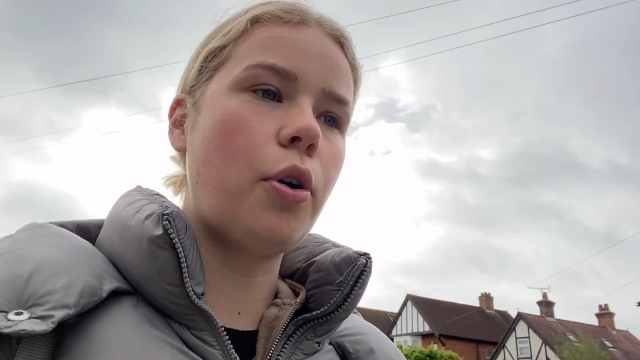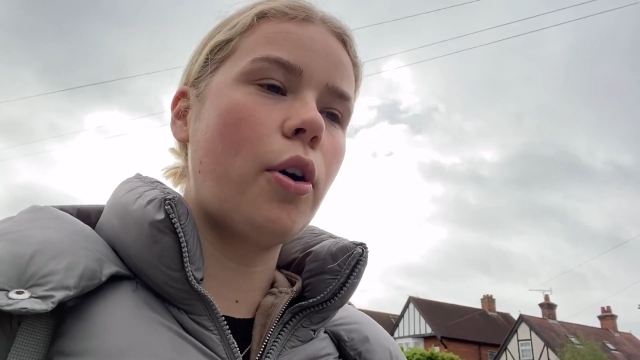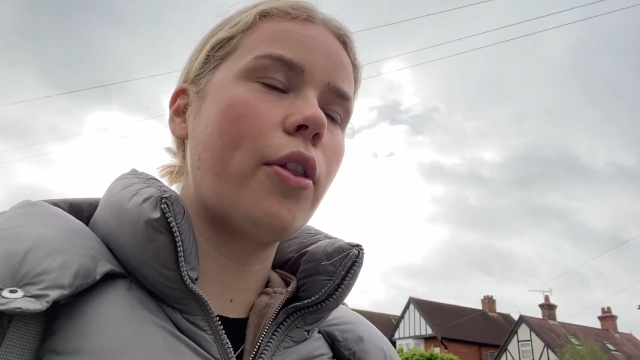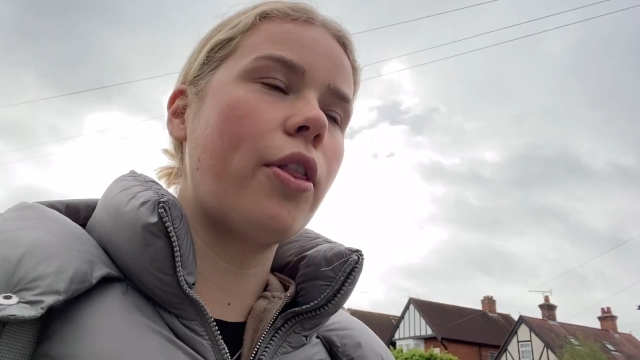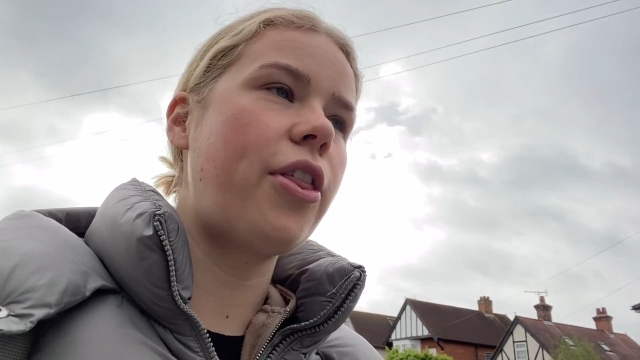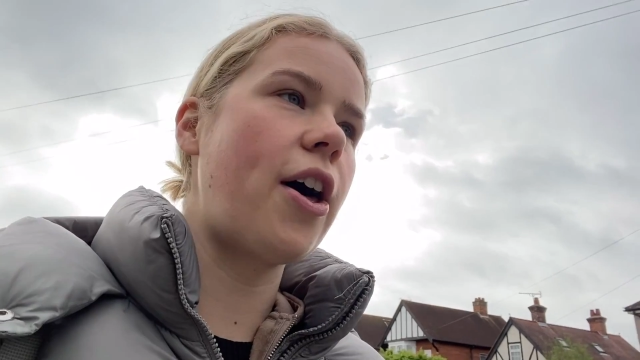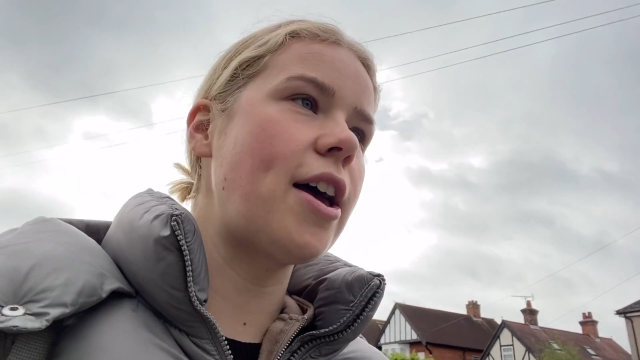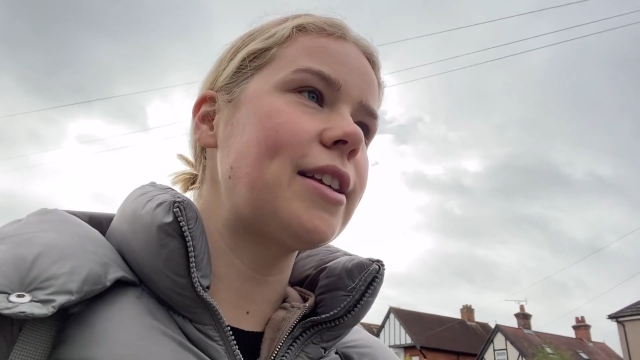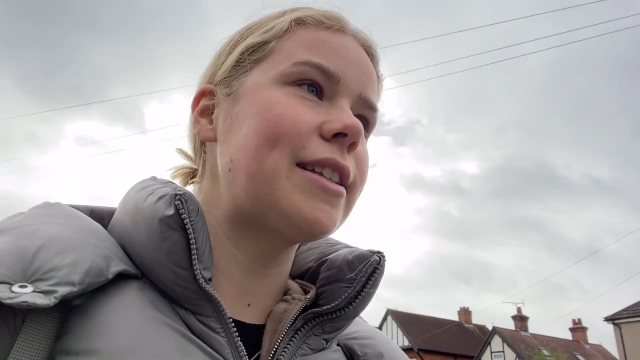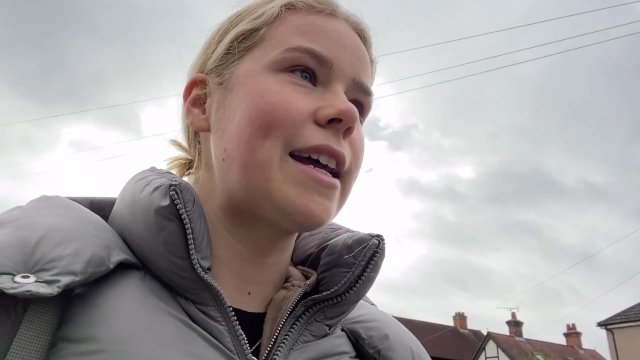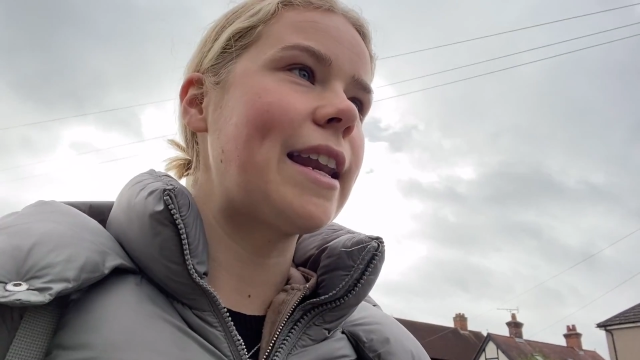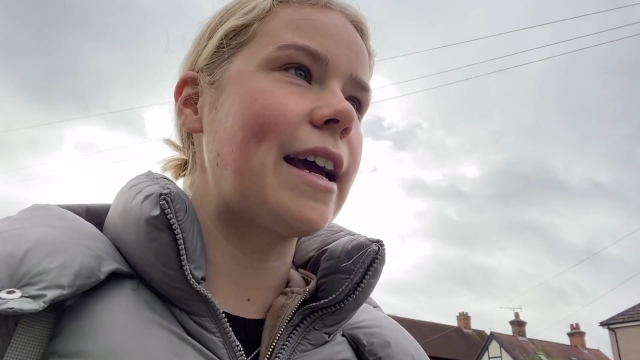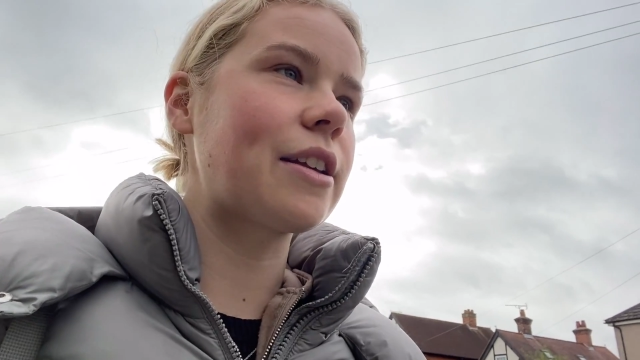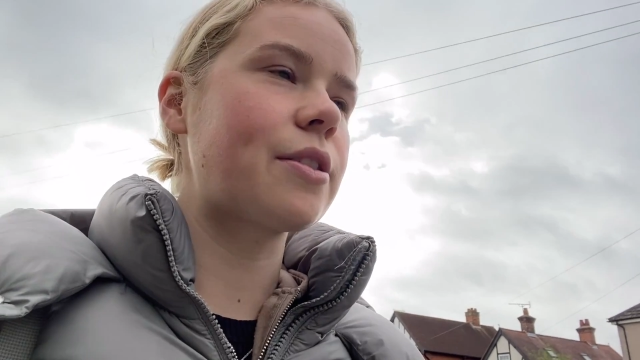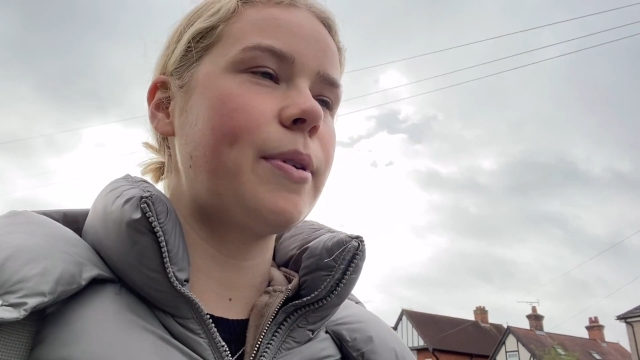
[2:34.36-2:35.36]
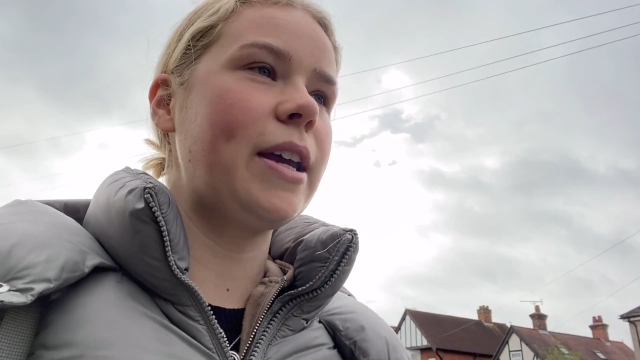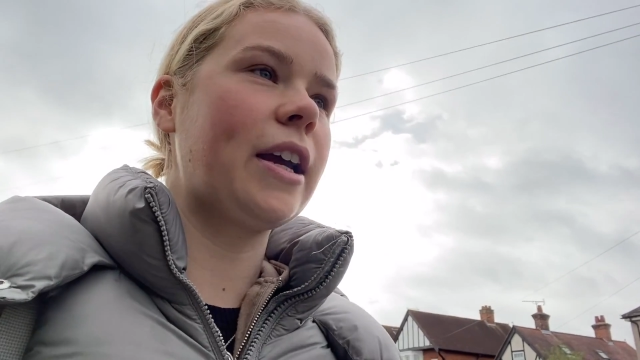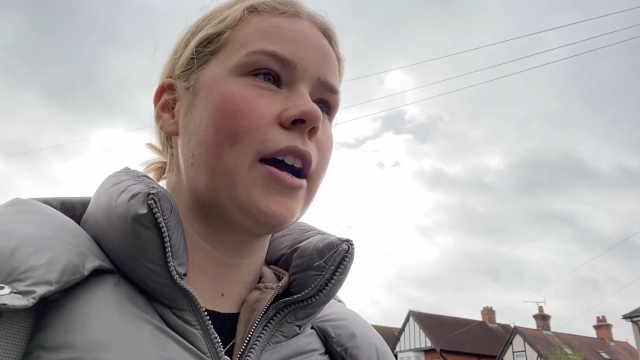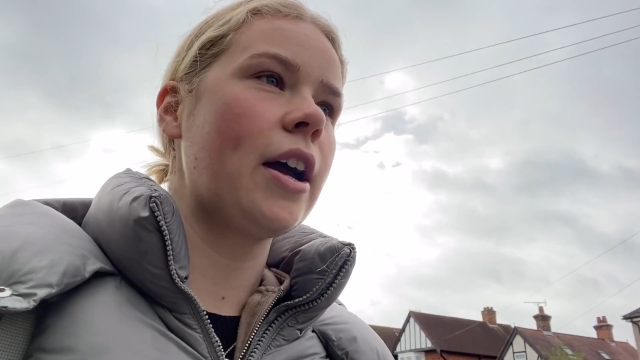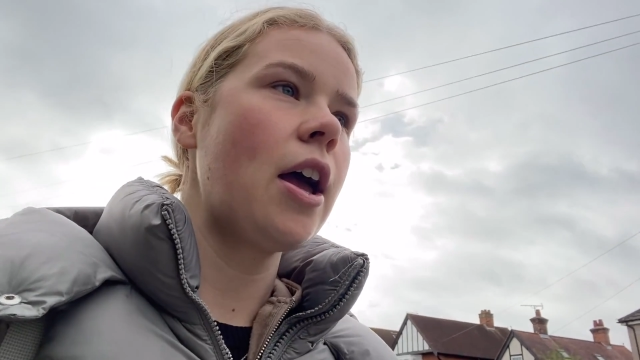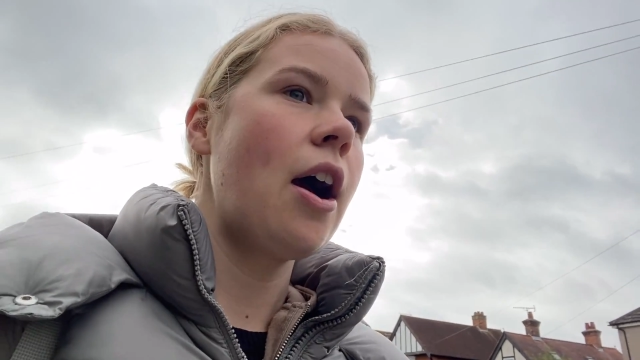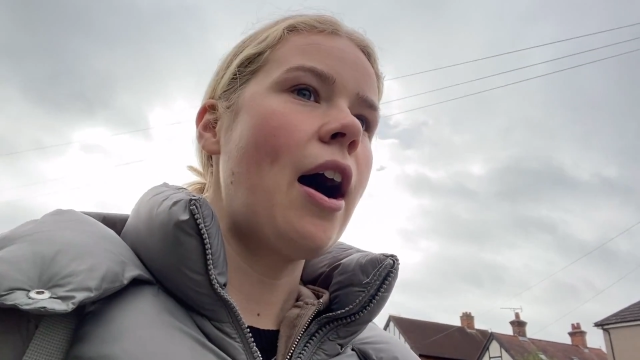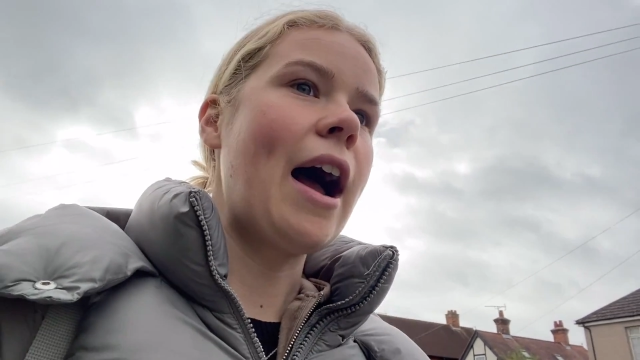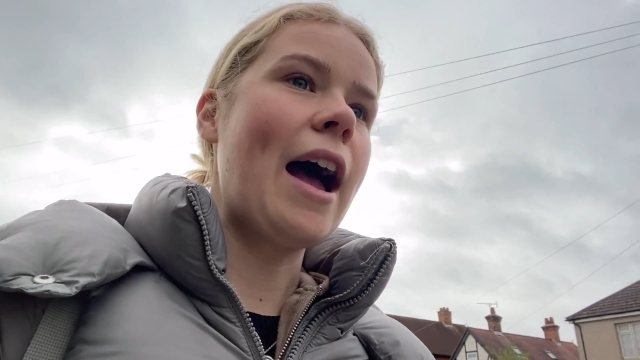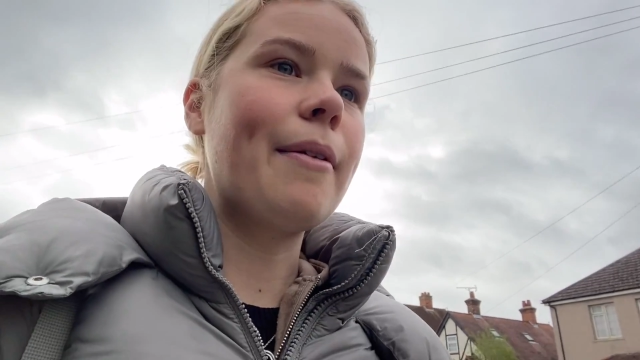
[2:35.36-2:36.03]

on Thursday next week, I